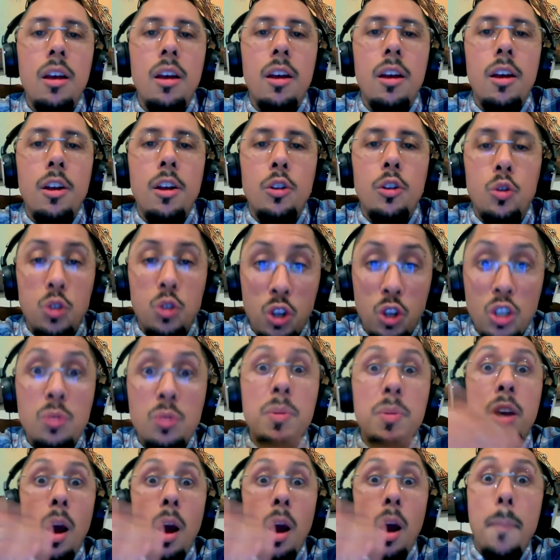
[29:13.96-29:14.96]
to just
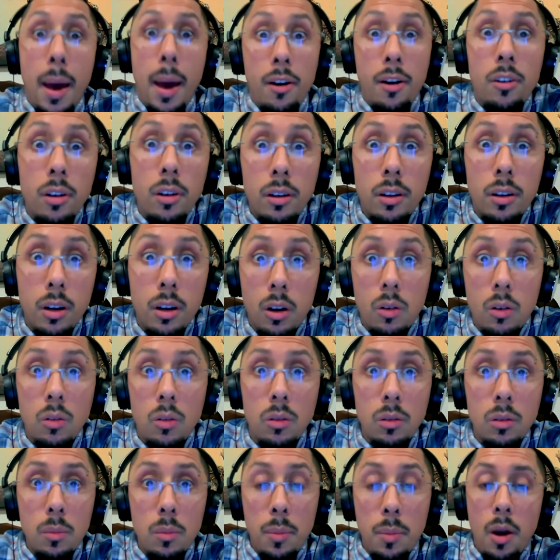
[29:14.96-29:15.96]
become better, you know,
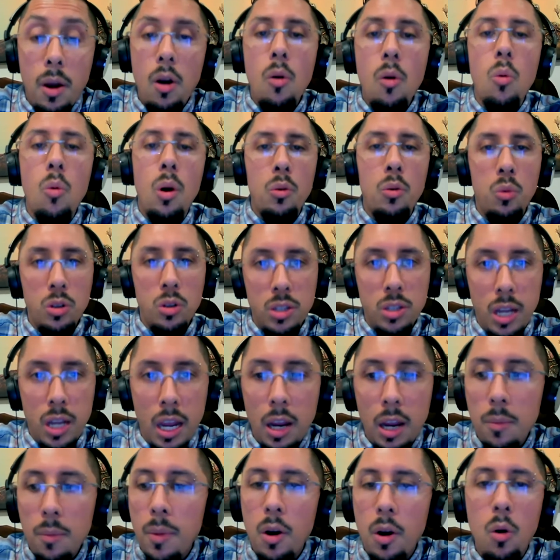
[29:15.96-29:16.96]
better in what we're
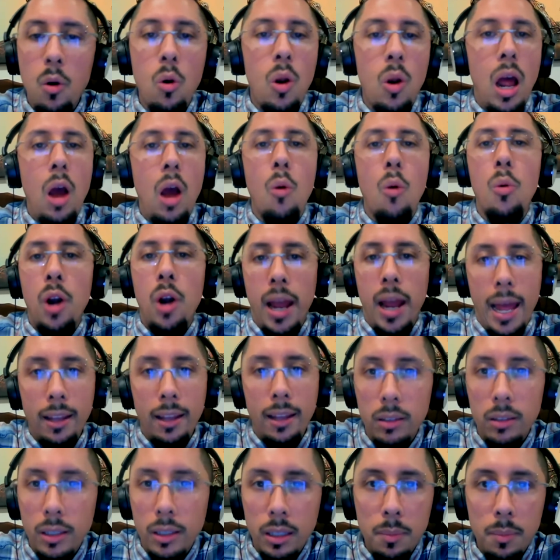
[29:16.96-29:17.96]
saying, better how we're
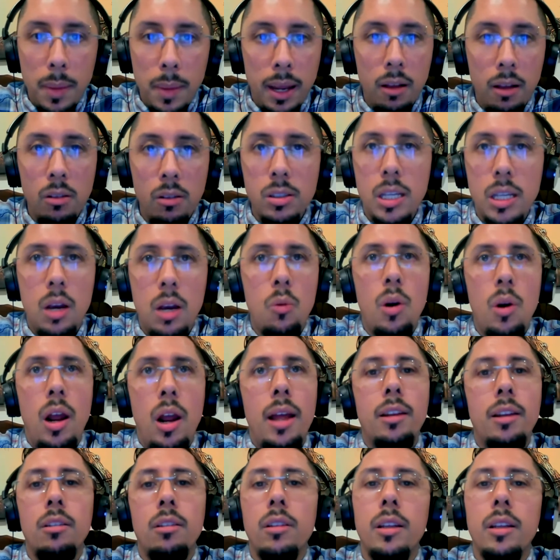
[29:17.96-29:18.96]
handling the mails, how we're
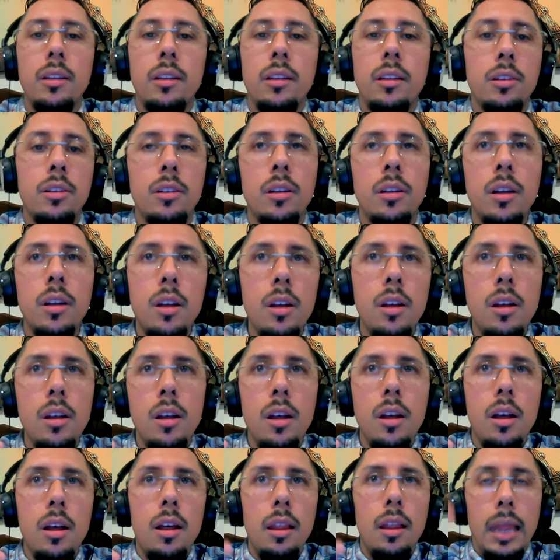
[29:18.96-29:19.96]
handling the
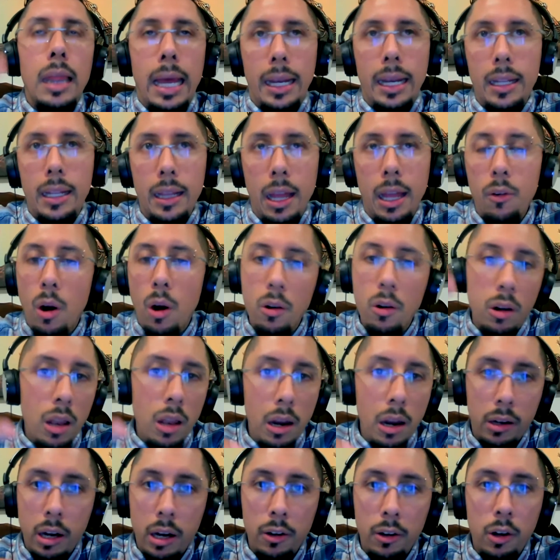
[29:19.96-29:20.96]
like
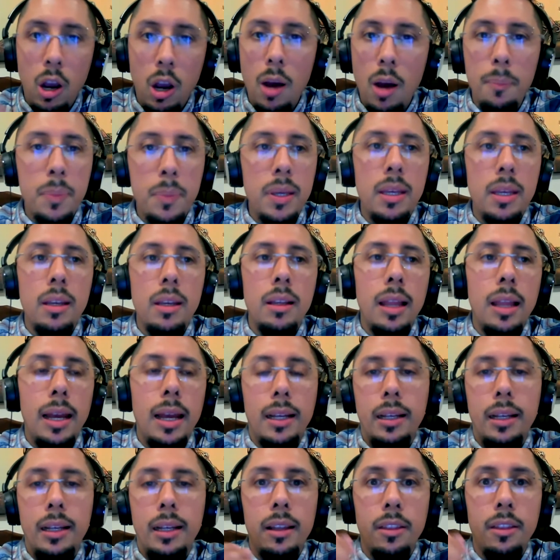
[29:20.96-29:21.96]
our copy, like
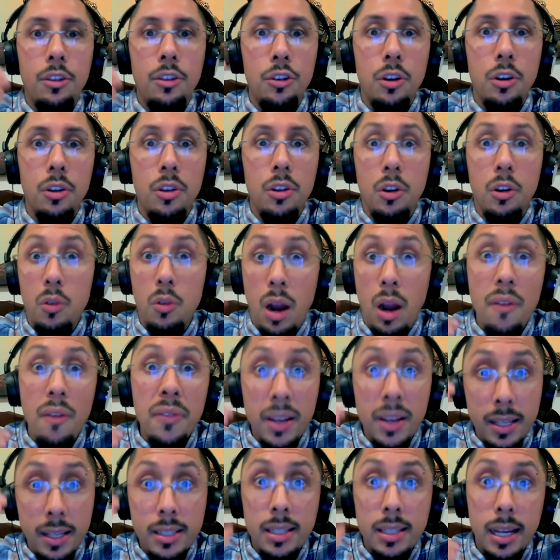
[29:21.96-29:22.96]
the
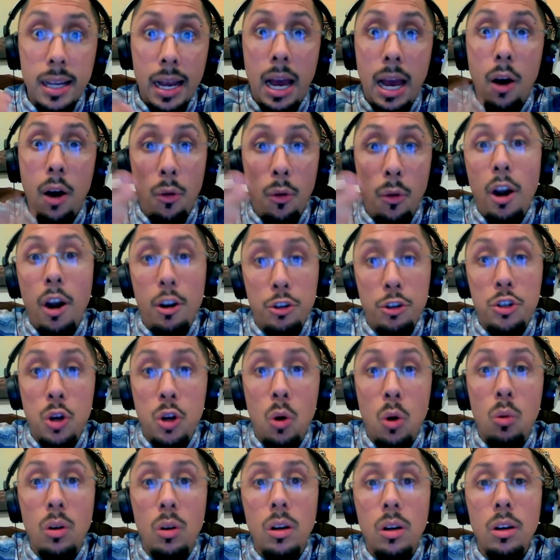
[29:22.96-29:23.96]
graphics, how they are
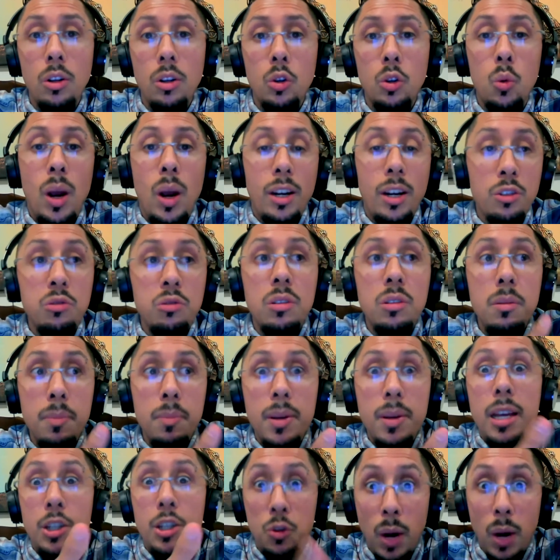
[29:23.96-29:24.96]
shown to actually be
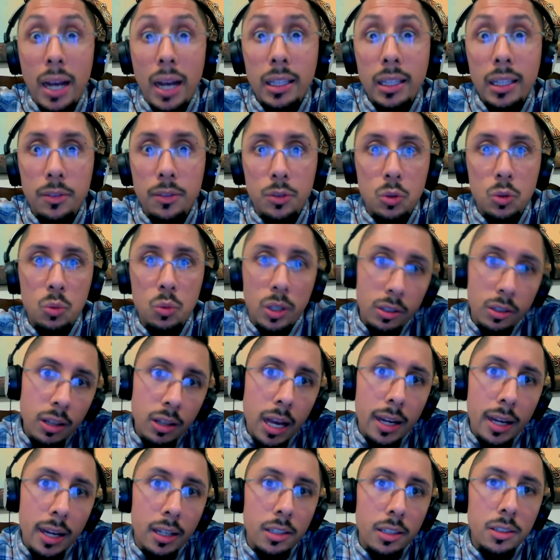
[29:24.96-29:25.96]
attractive to the
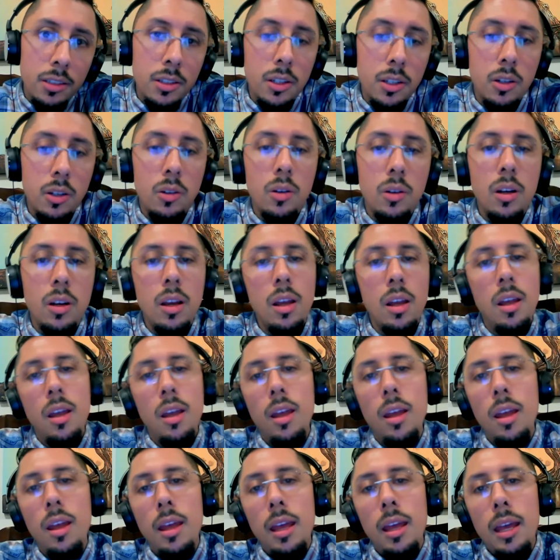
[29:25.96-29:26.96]
client, you know.
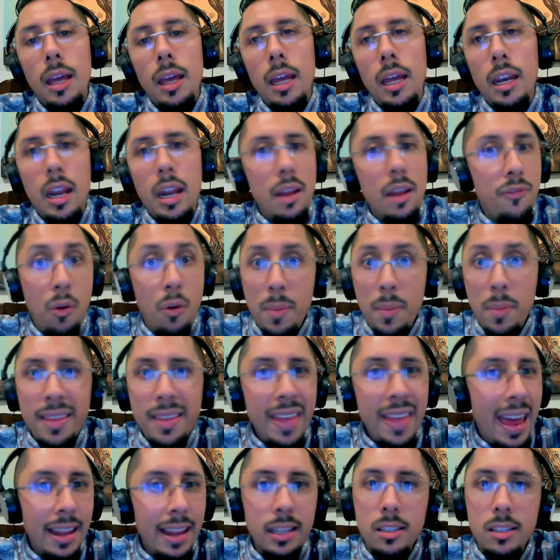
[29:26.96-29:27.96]
And for me
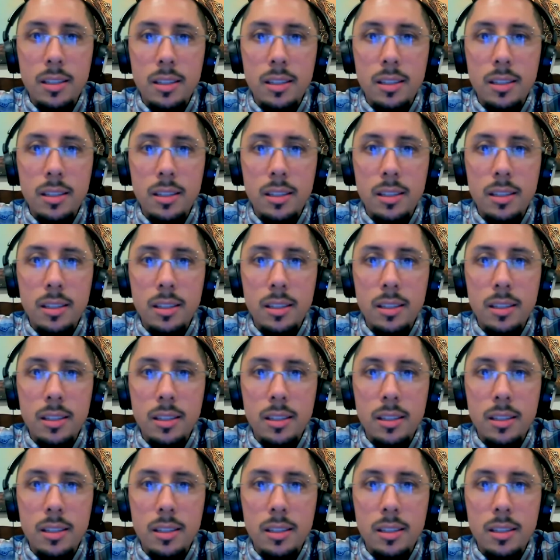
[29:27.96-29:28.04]
that is